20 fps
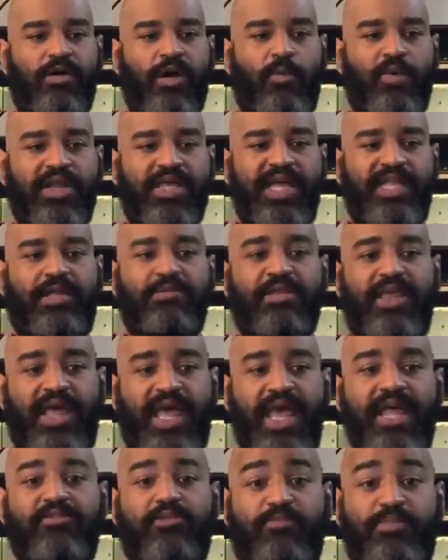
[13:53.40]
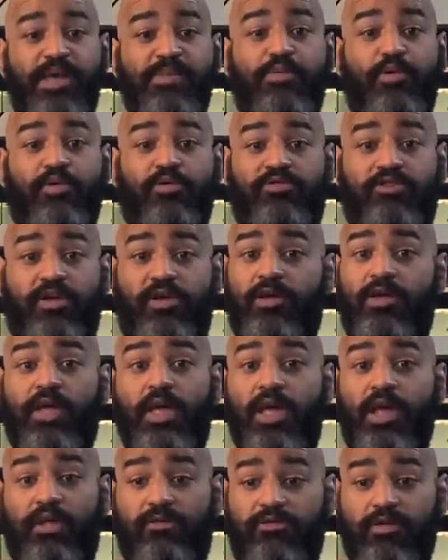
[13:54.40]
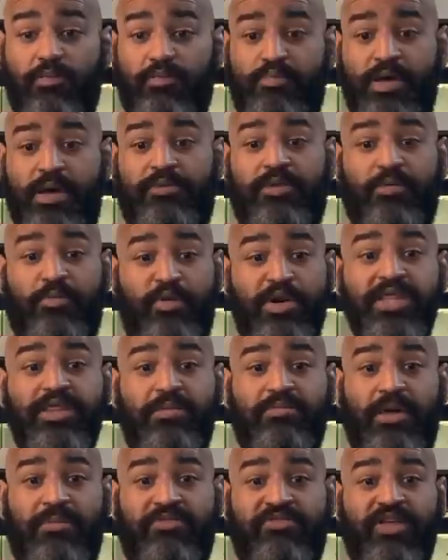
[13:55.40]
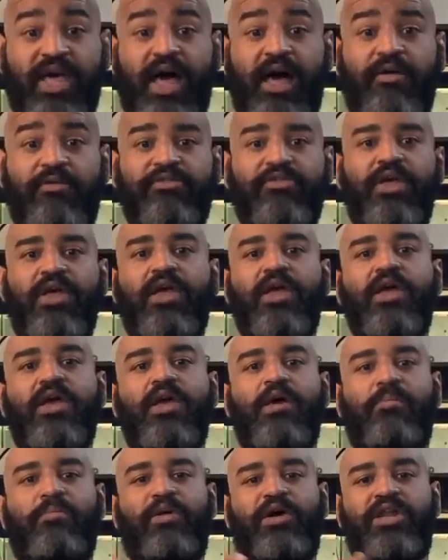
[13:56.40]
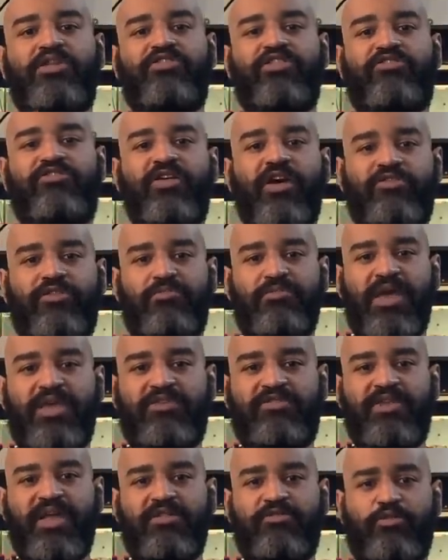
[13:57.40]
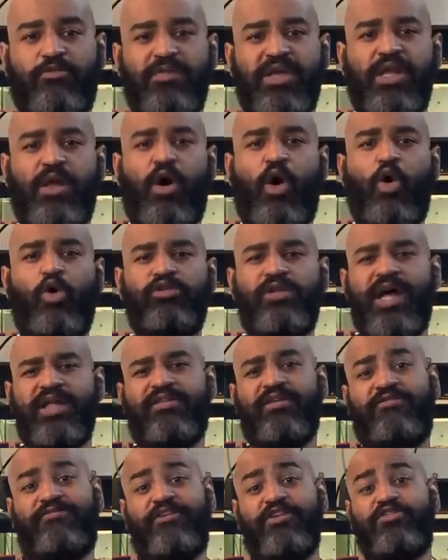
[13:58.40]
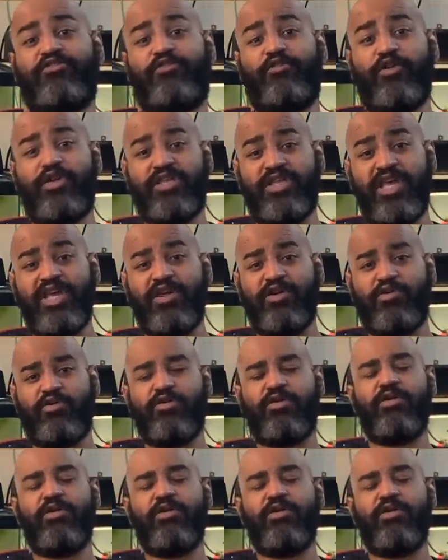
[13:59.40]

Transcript: want to get them in the hands of people to be able to breed them themselves, but it just doesn't make sense for me to hold on to fish for a year.